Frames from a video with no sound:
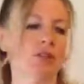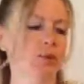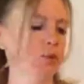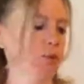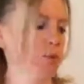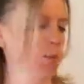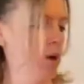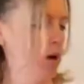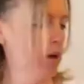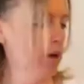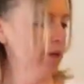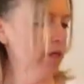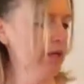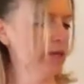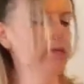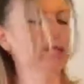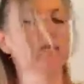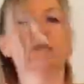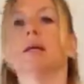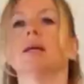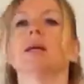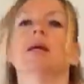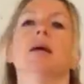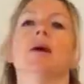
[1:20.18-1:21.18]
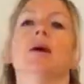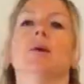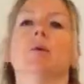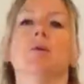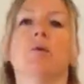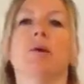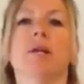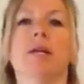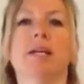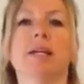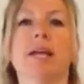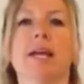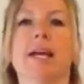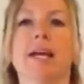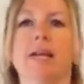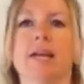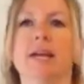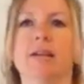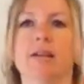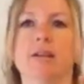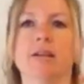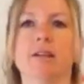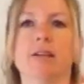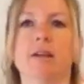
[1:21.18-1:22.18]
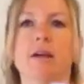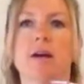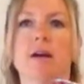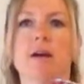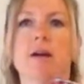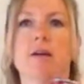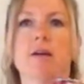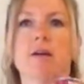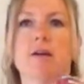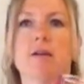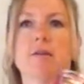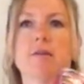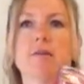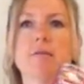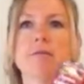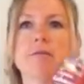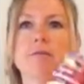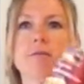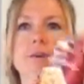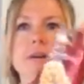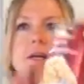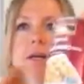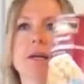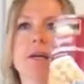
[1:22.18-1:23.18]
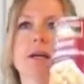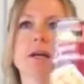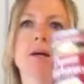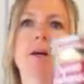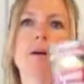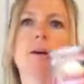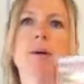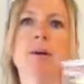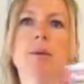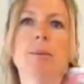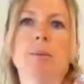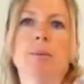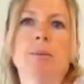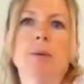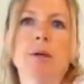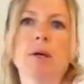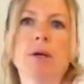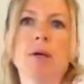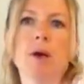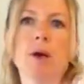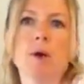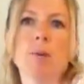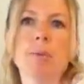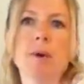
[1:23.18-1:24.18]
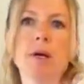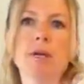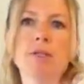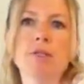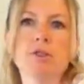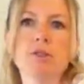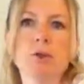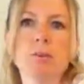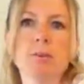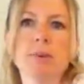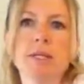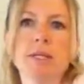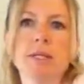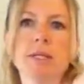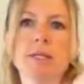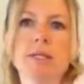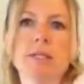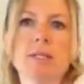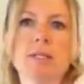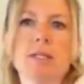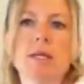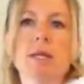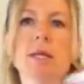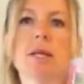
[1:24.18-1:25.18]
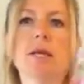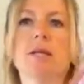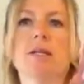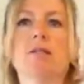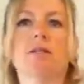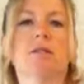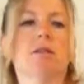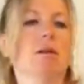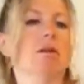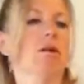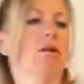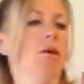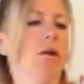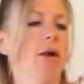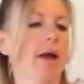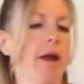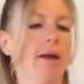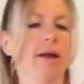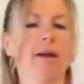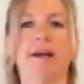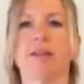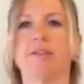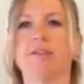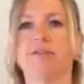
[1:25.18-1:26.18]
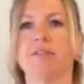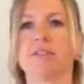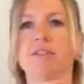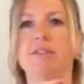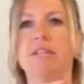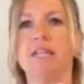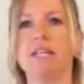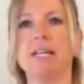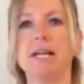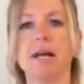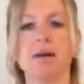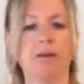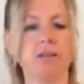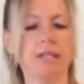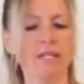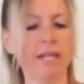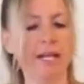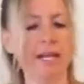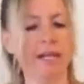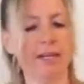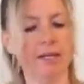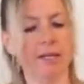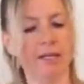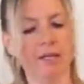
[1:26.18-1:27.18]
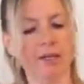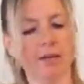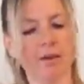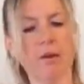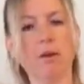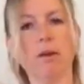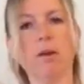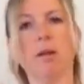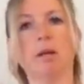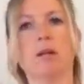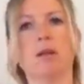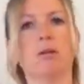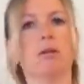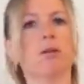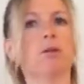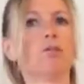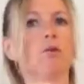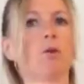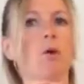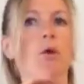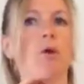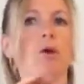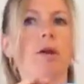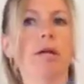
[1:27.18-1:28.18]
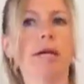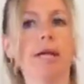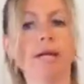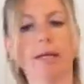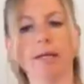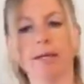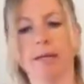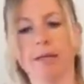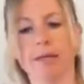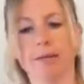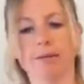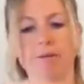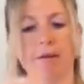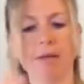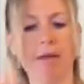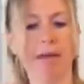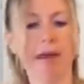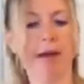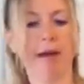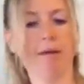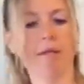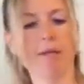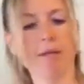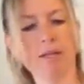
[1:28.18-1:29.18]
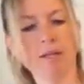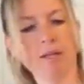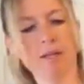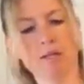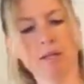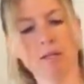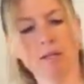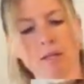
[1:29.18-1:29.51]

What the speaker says: to want 1 can of garbanzo beans. So I got a 15-ounce can here. Look for organic if they have it.